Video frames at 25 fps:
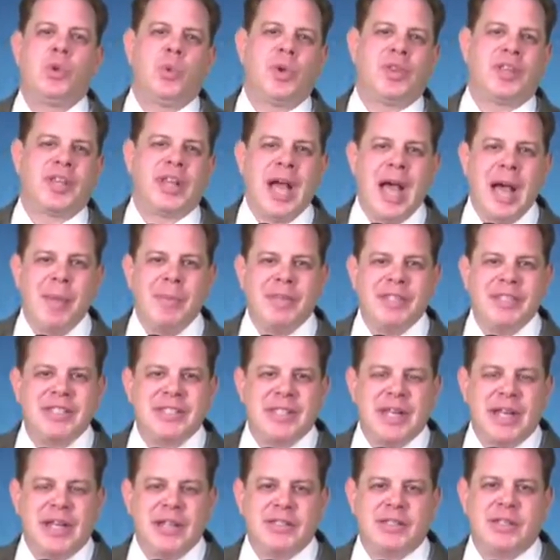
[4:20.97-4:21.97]
With common
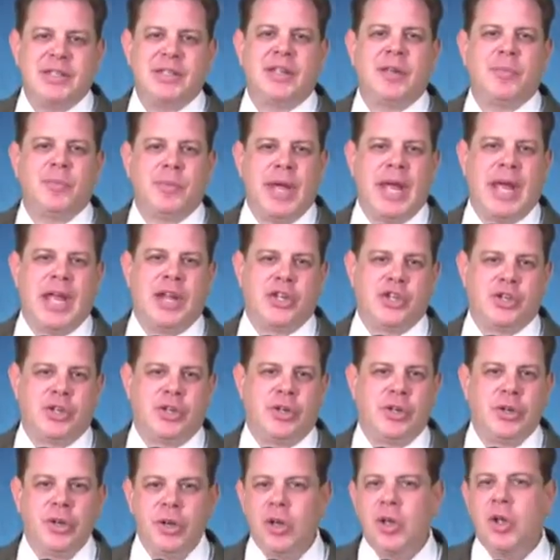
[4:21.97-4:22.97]
sense and
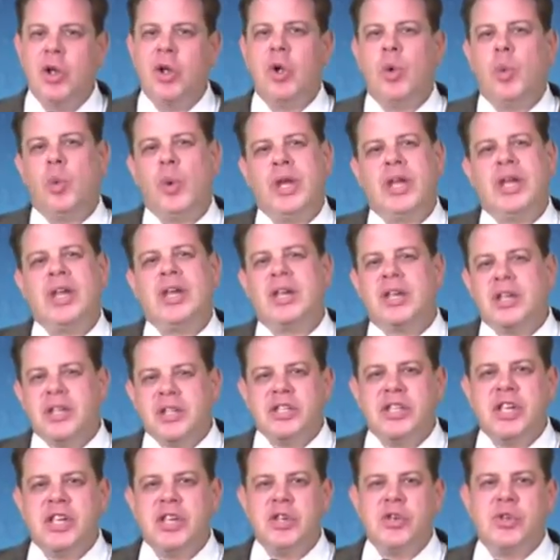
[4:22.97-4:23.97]
compassion, we can
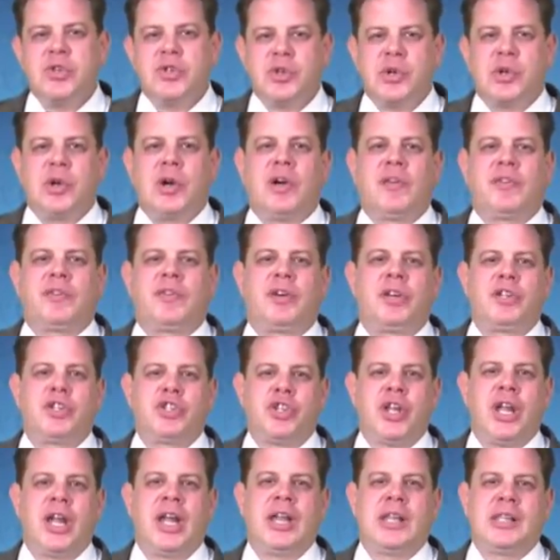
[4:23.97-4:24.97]
continue to offer a
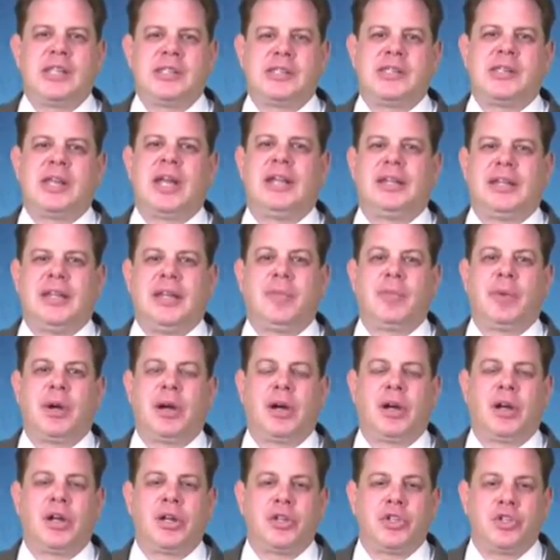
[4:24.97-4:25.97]
chance at the
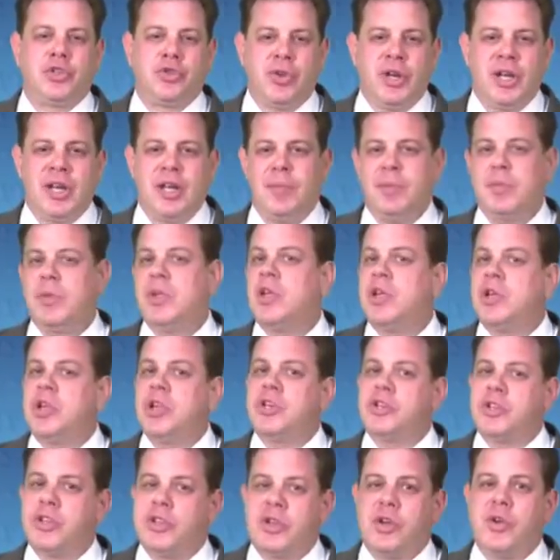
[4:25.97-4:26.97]
American dream
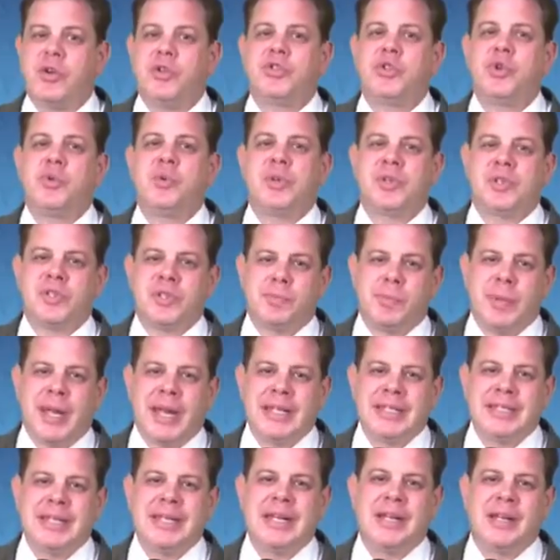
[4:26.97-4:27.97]
to those who
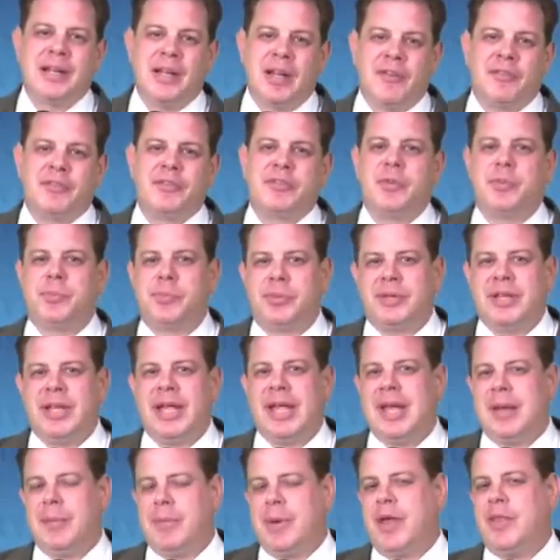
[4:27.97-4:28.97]
respect it enough to
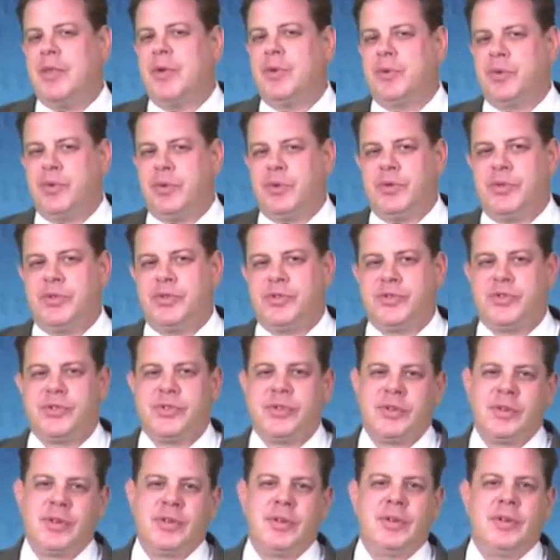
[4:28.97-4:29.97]
play by the
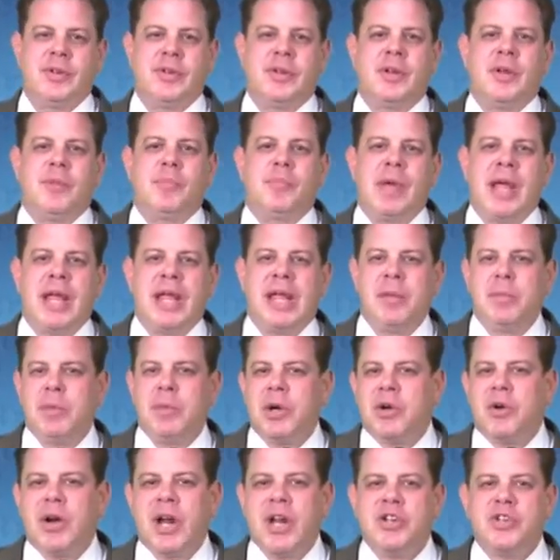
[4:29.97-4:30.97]
rules. My
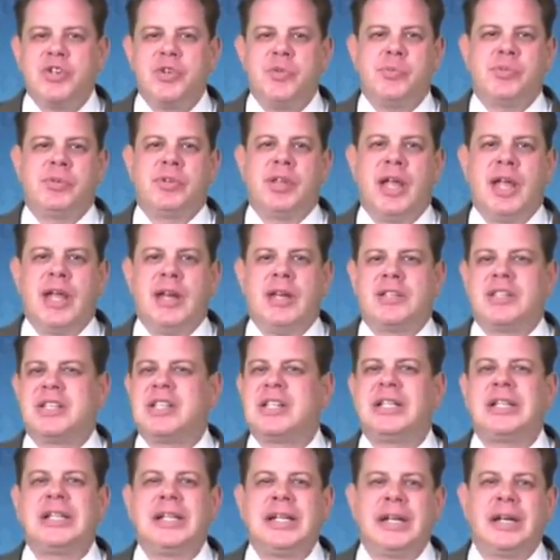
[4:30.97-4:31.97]
immigration plan is
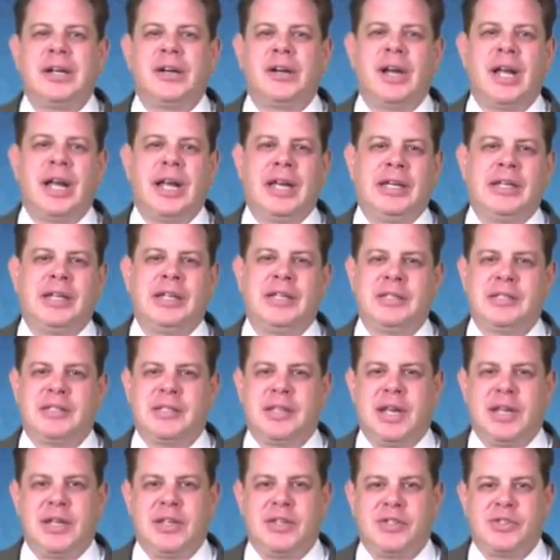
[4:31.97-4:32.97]
clear and
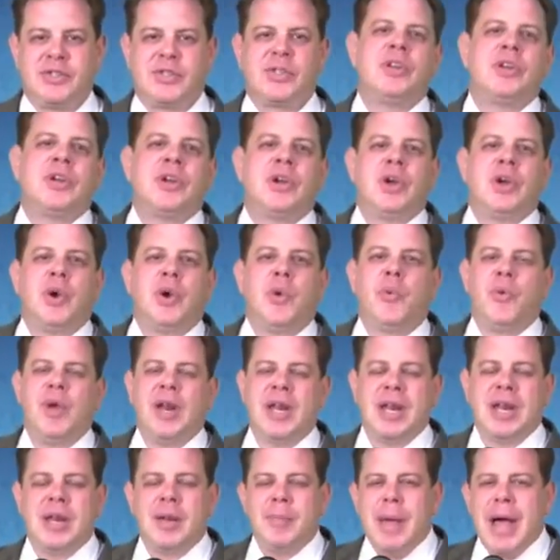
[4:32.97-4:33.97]
concise.
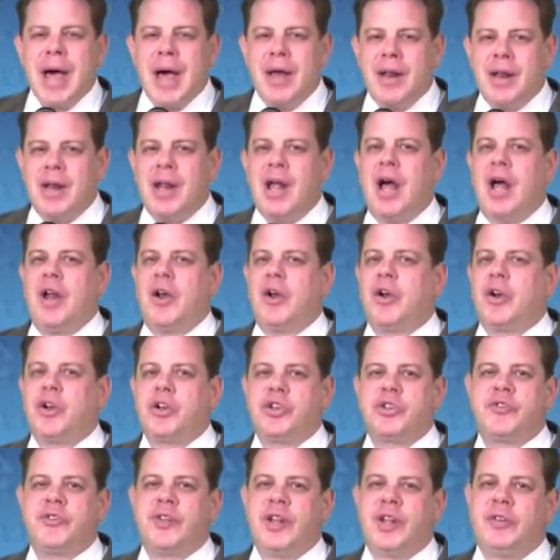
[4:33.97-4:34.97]
Read about it on
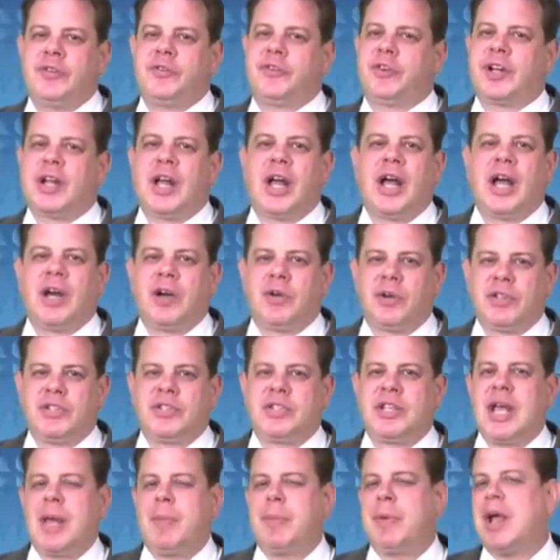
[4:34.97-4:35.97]

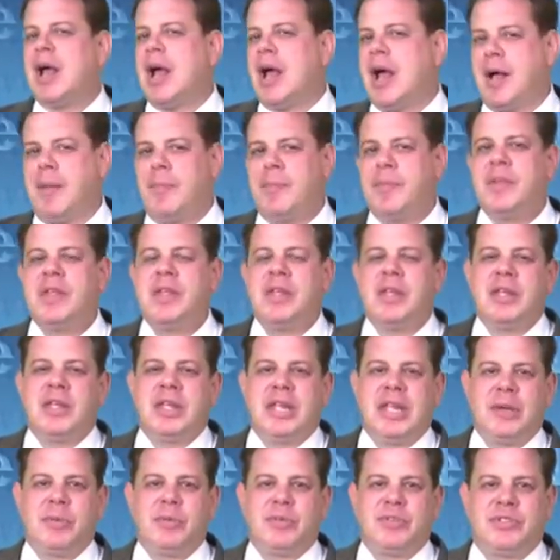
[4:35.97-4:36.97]
hirschfeldforcongress.com.
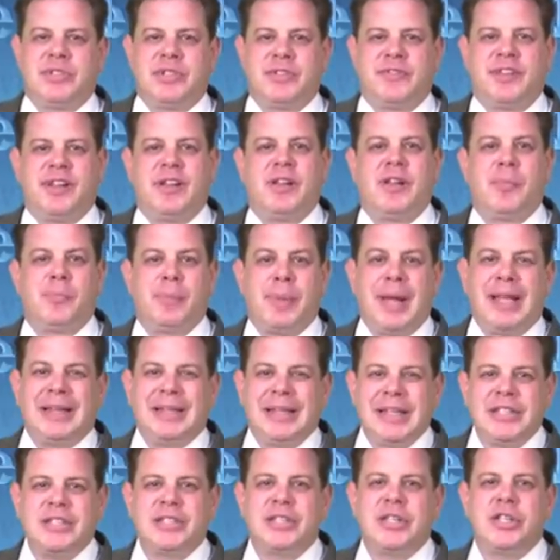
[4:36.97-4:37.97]
It was developed by
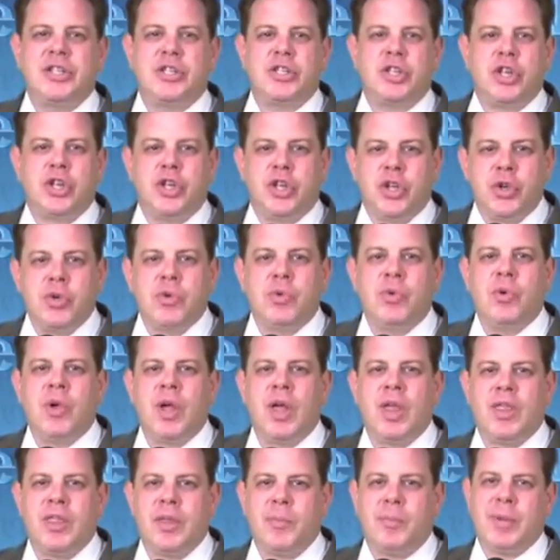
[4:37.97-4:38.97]
listening to
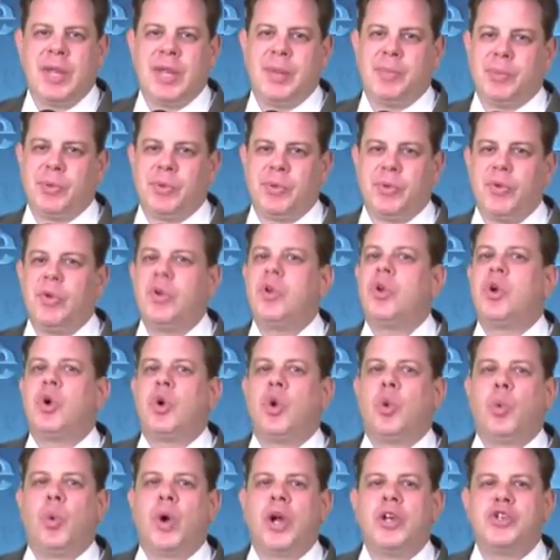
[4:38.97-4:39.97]
you, the people,
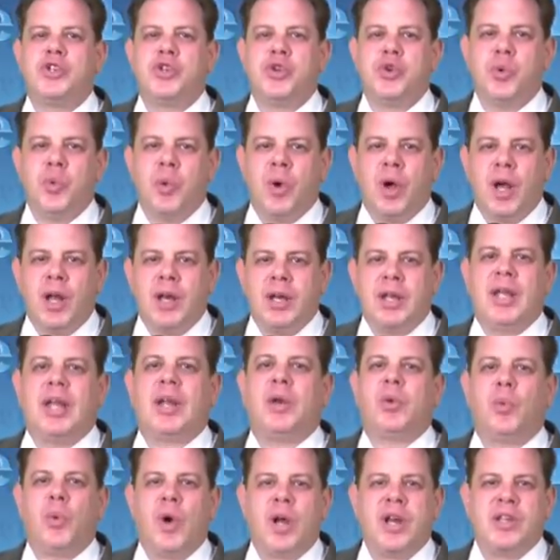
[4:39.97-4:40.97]
what you want
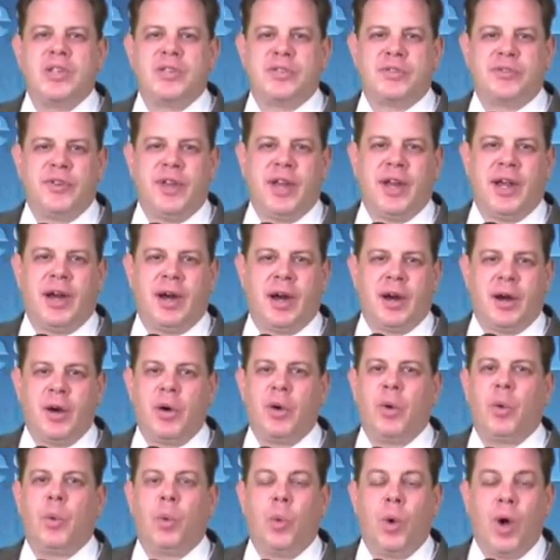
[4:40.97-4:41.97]
and what is fair.
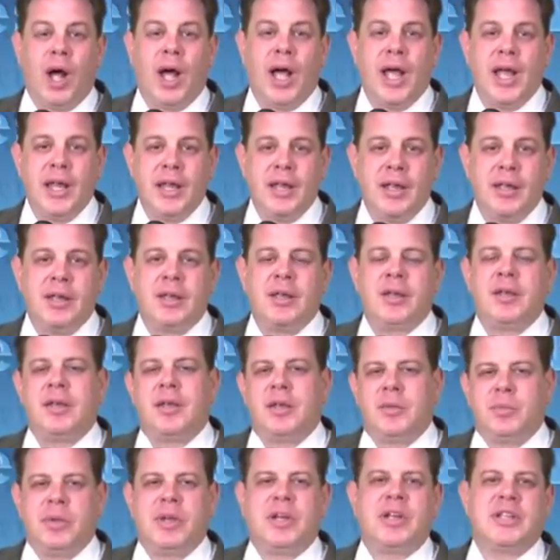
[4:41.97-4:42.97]
Why?
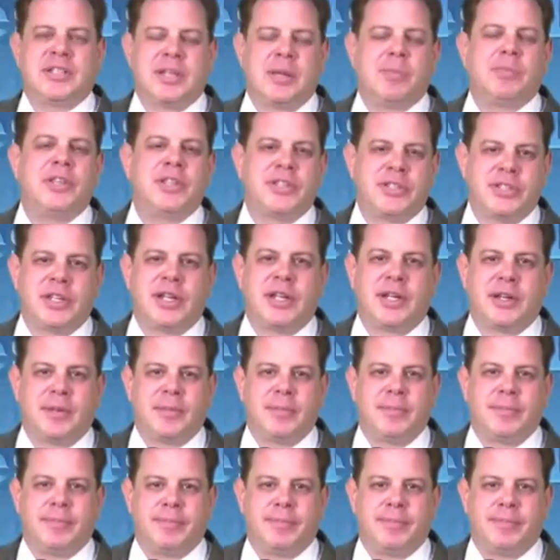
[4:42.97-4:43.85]
Because I'm listening.